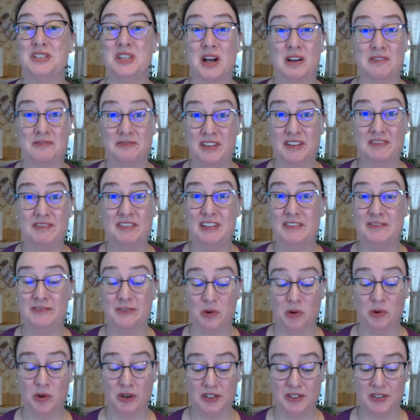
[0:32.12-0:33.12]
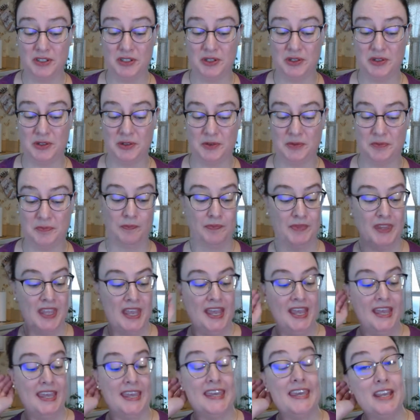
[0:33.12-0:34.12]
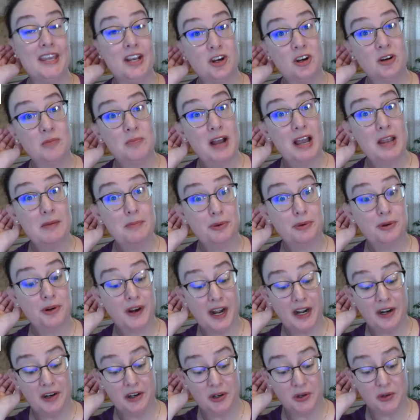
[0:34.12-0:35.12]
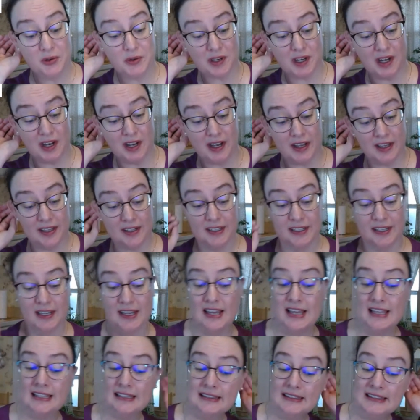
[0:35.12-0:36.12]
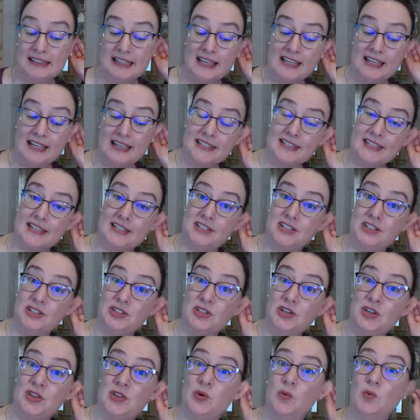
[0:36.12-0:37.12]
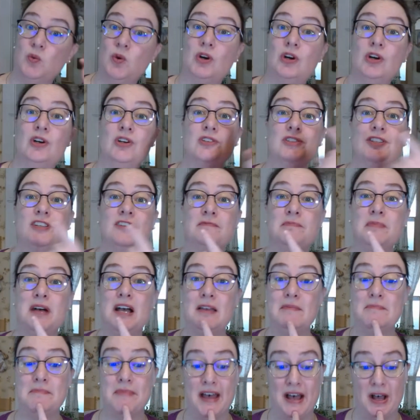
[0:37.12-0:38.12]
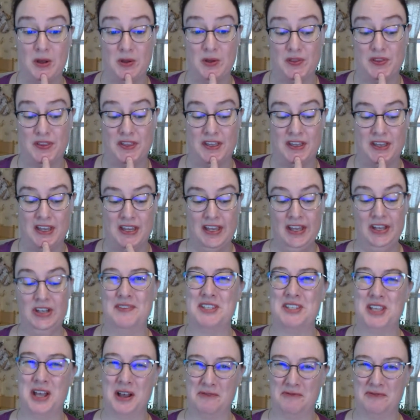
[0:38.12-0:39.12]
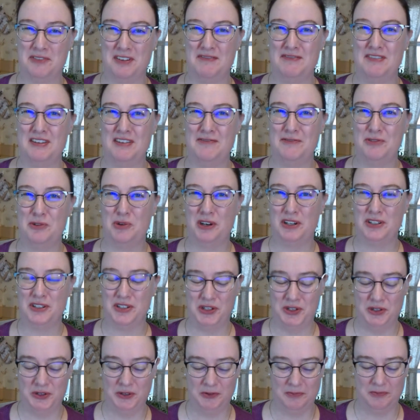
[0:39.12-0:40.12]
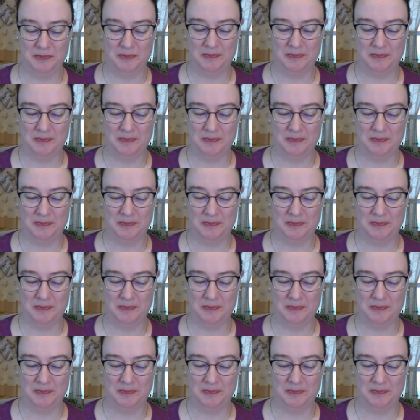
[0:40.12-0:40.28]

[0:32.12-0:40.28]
Psalm 54:2. Hear my prayer, O God. Listen to the words of my mouth. Psalm 54:2.